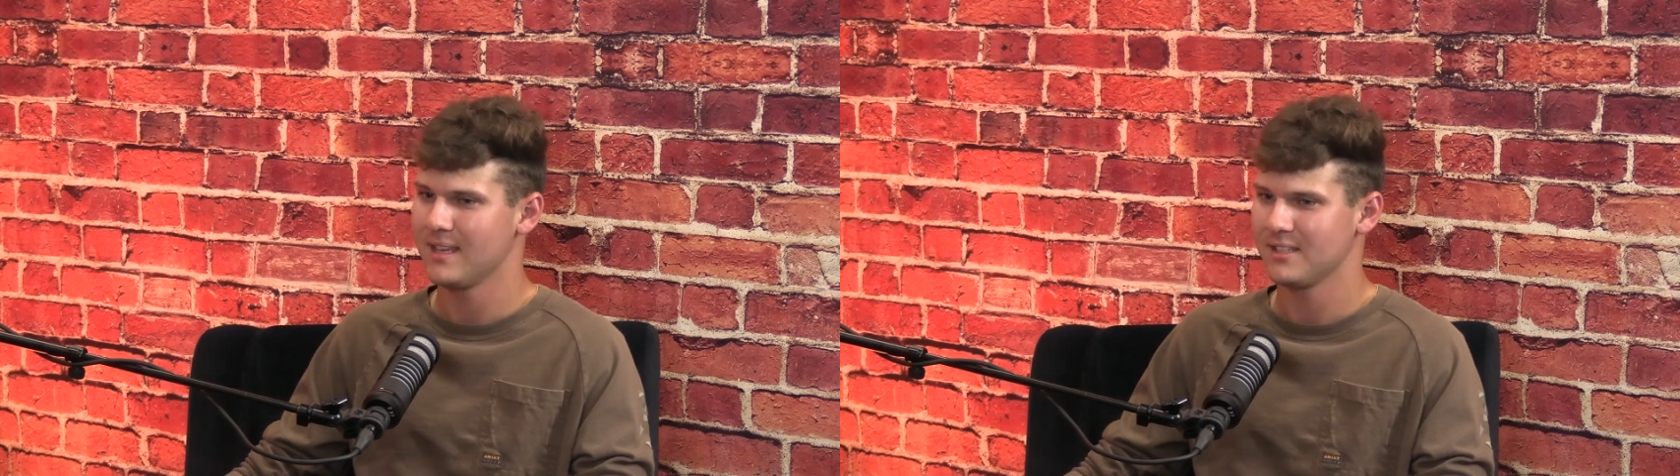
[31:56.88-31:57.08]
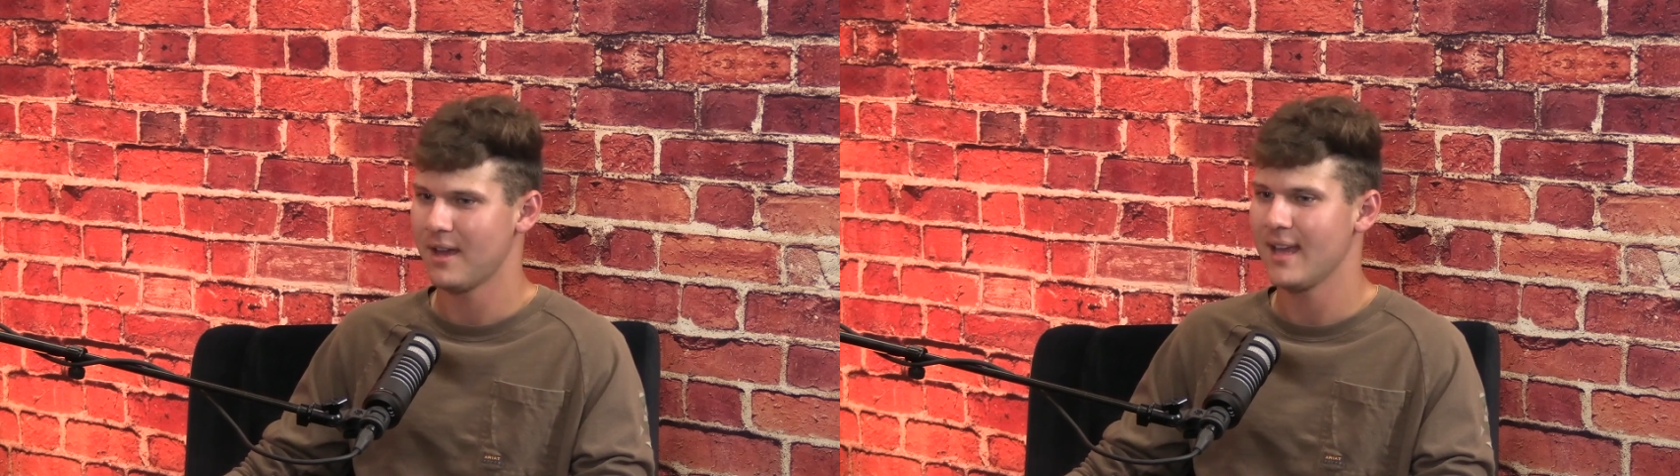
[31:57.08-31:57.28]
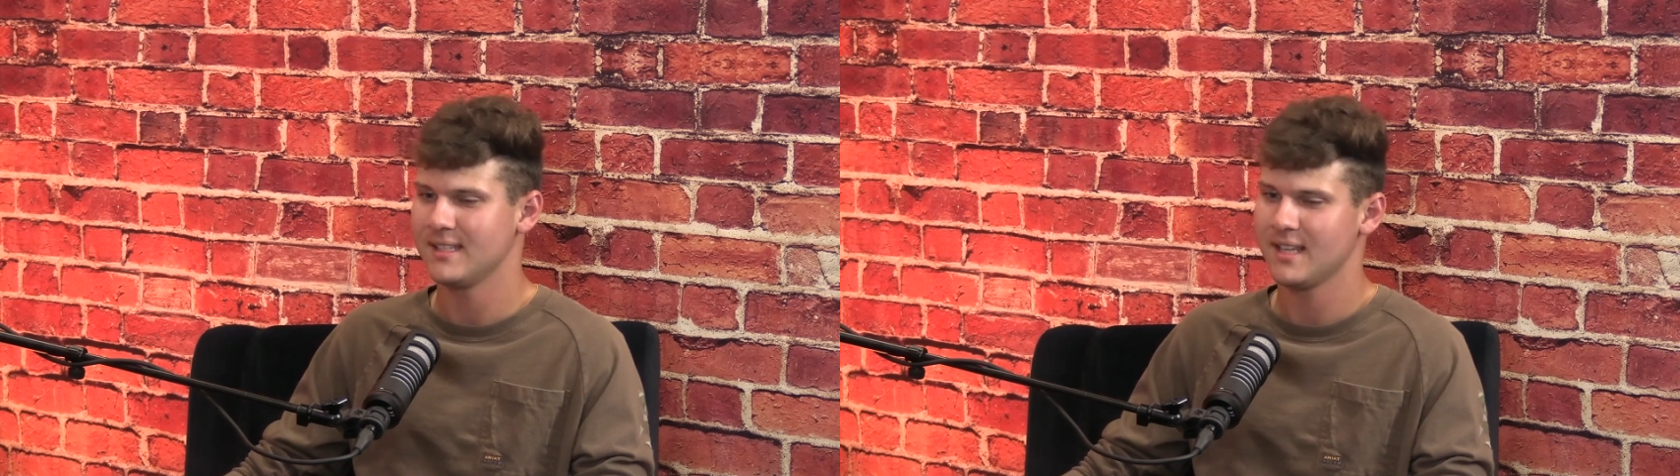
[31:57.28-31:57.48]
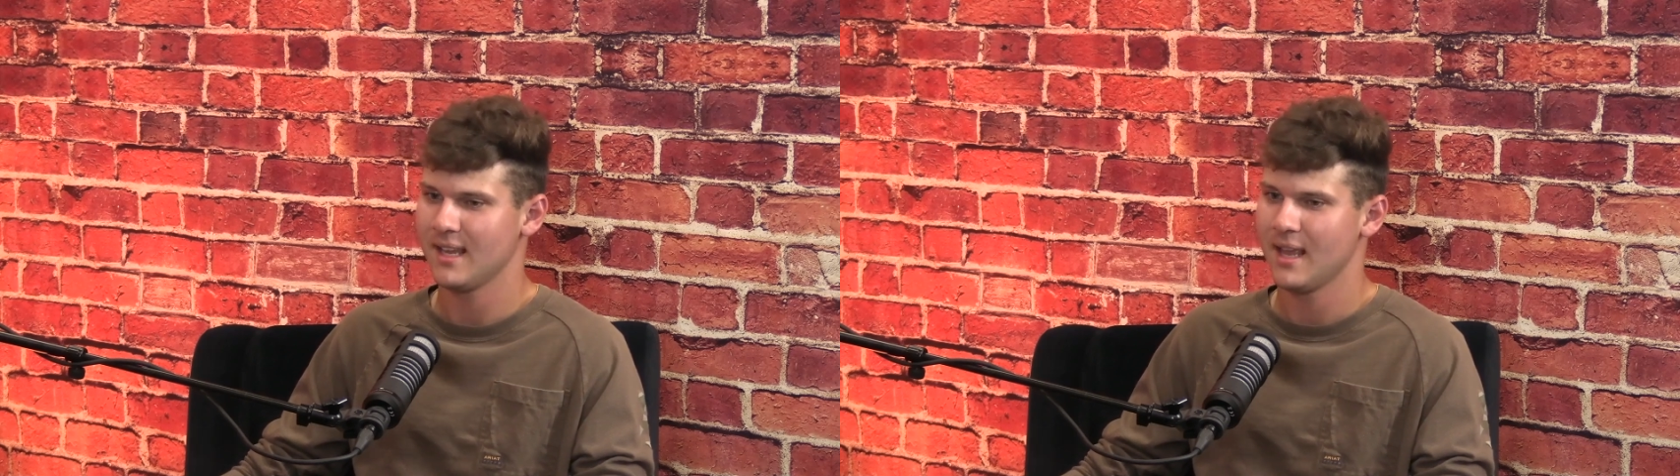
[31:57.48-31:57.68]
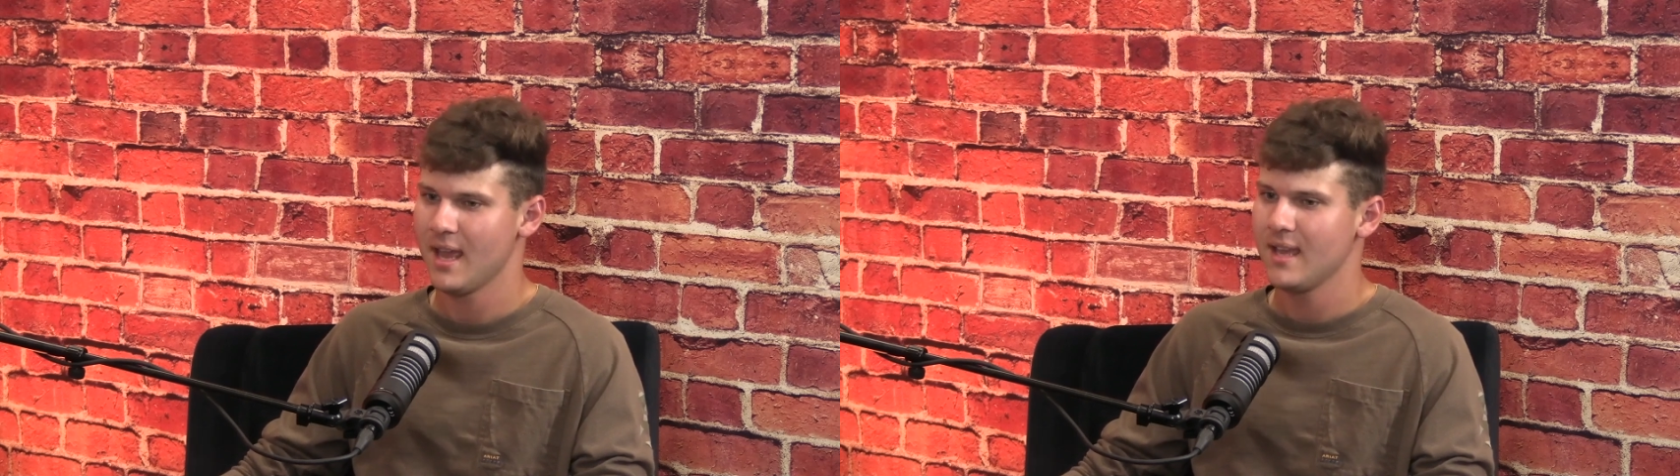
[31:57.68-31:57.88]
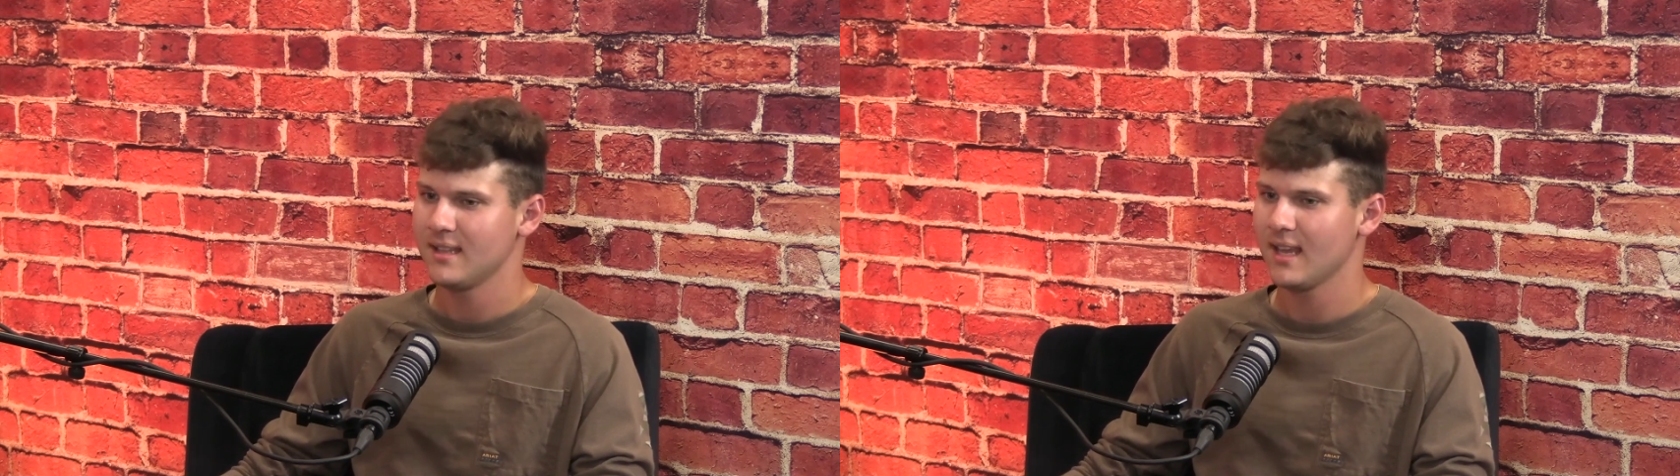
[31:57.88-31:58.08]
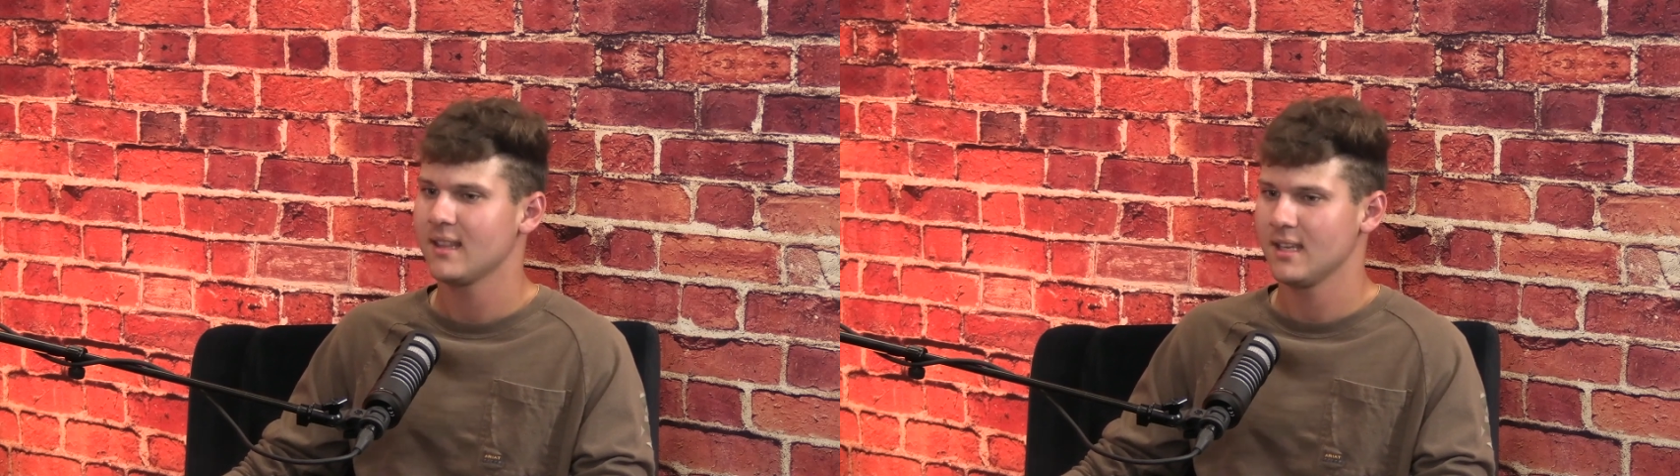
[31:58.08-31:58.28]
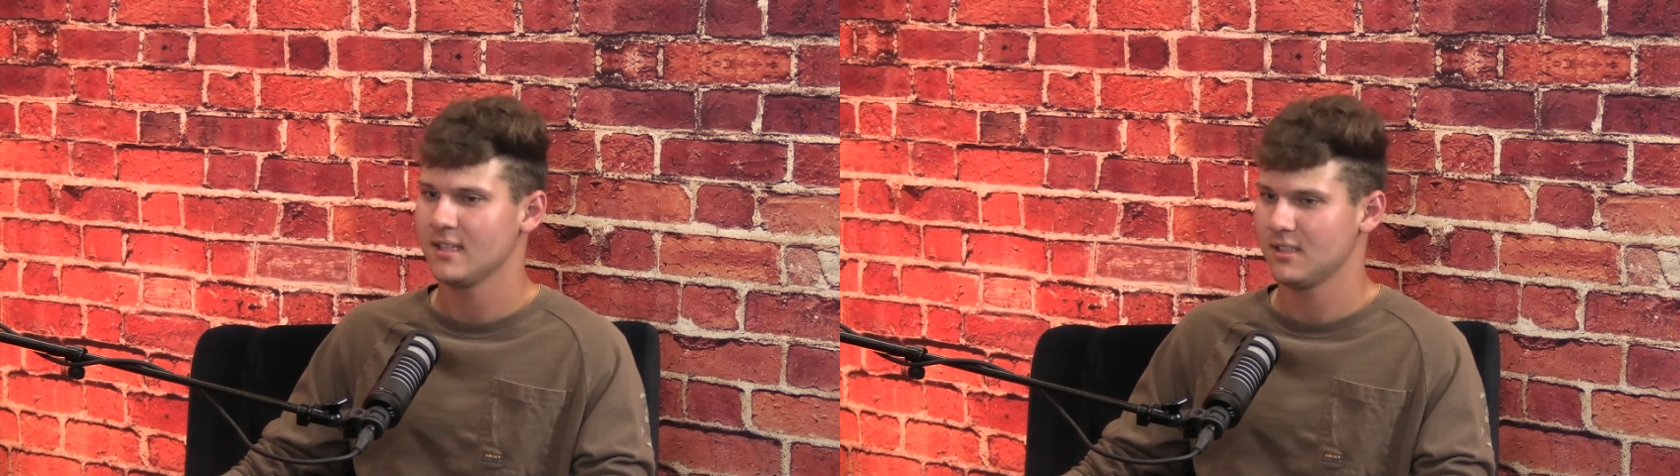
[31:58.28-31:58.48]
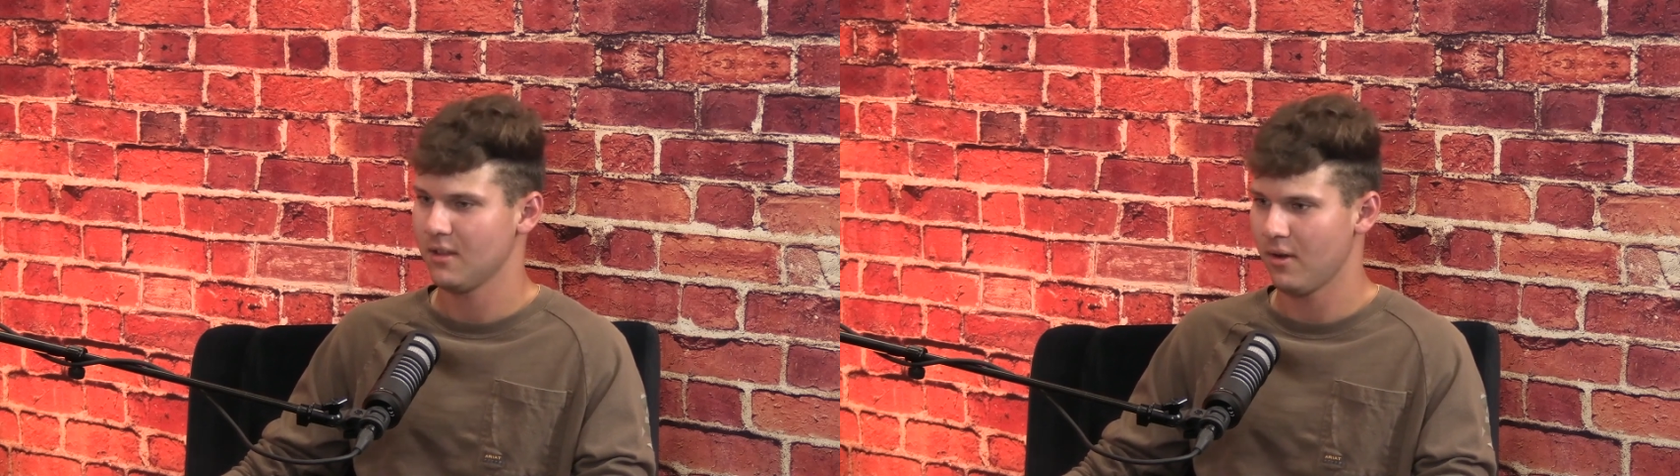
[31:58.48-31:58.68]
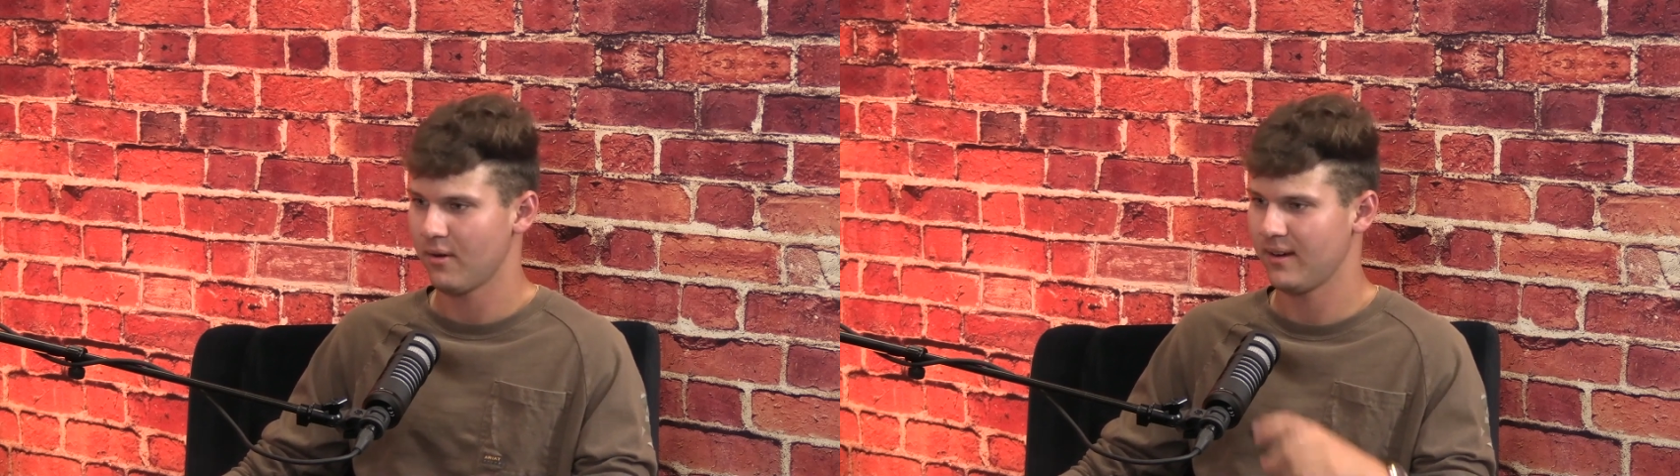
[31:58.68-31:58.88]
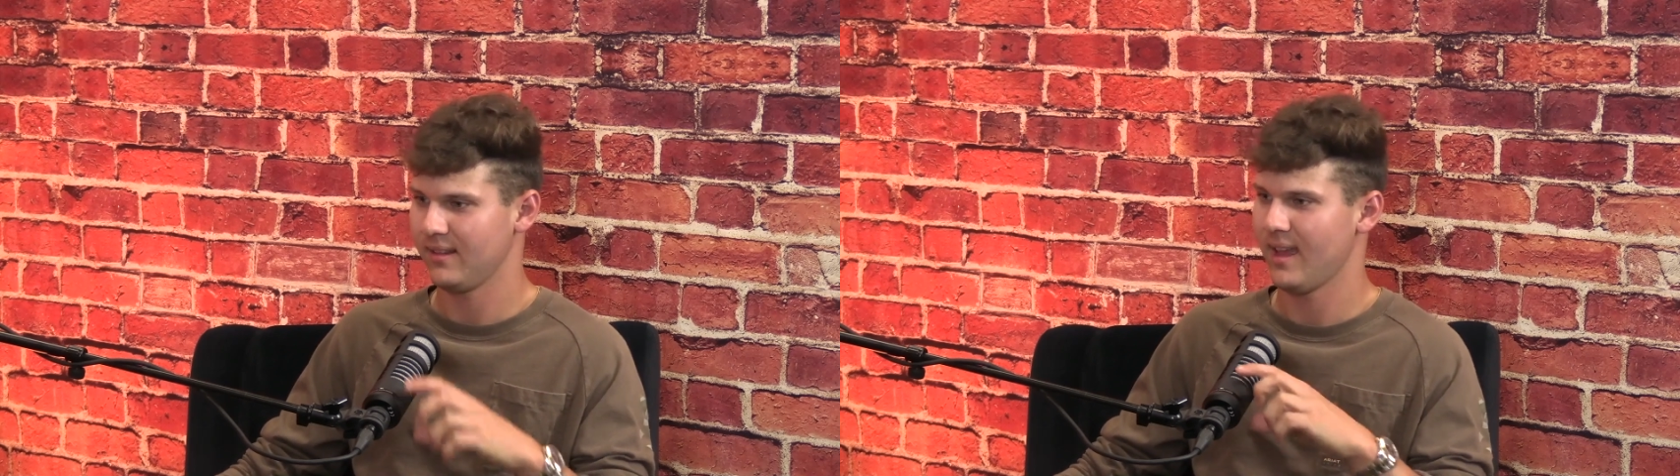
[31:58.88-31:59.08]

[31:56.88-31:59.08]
So I'd say take things slower and